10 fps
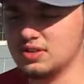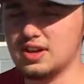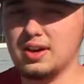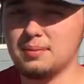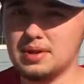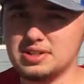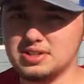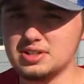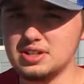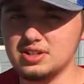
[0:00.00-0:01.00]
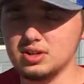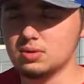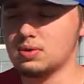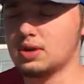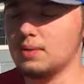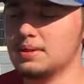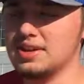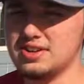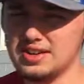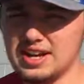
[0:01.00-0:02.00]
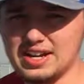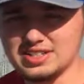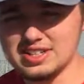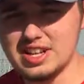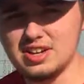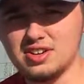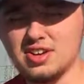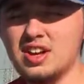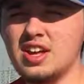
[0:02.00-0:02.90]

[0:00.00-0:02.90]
They are much easier to work on because you can actually get your